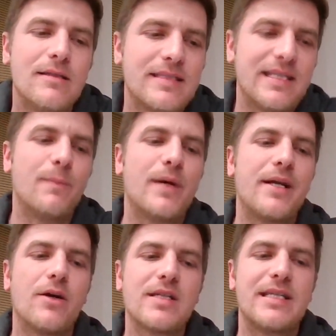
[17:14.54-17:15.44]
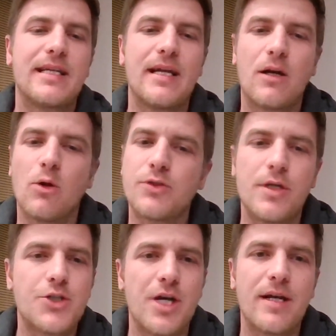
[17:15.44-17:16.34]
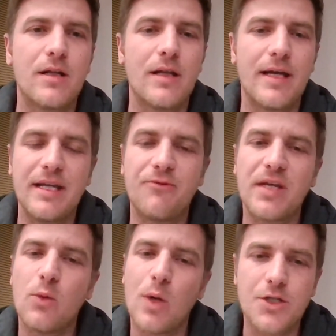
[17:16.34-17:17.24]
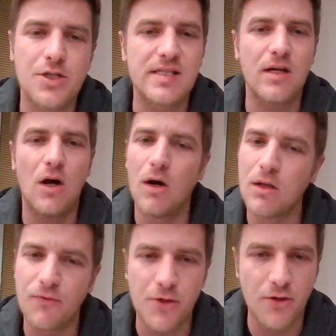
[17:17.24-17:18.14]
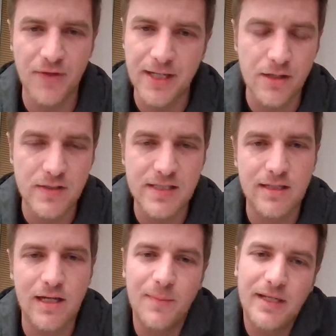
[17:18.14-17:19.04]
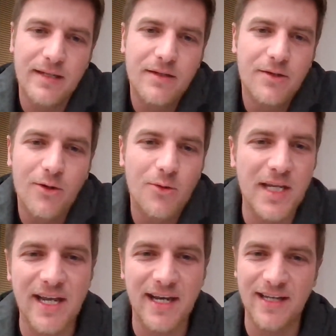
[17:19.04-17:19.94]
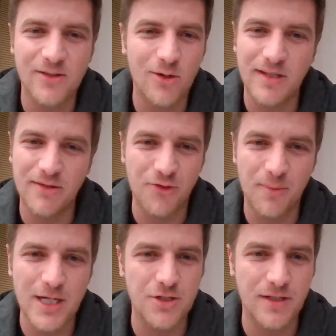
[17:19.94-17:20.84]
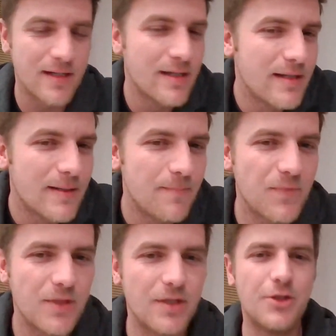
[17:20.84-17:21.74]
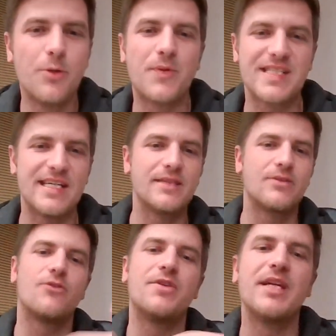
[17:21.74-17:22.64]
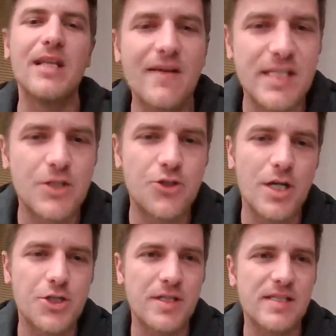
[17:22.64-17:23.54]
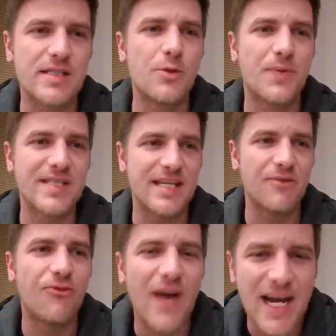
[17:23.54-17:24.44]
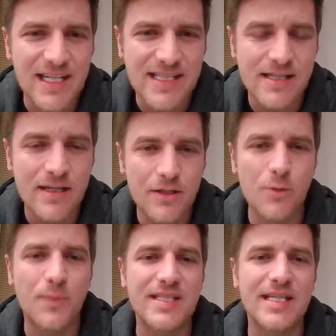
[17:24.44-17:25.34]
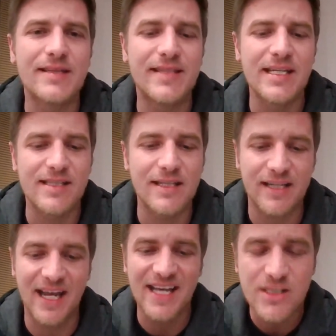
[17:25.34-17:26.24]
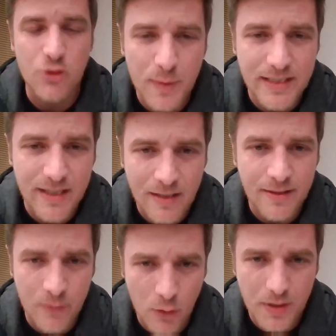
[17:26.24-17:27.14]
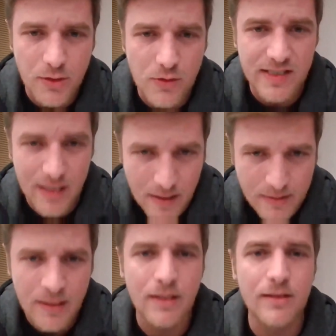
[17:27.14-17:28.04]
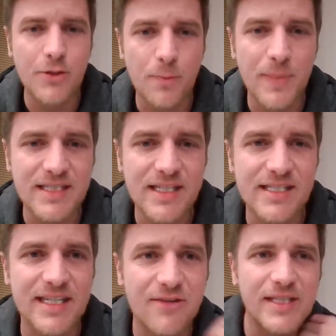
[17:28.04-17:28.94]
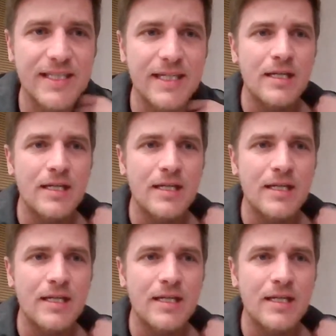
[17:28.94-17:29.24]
somebody honestly can go to your channel and if he watches all of your videos i mean you know he can get all the information you present real life situations you present facts you present things that has to be done in order to start your business and everything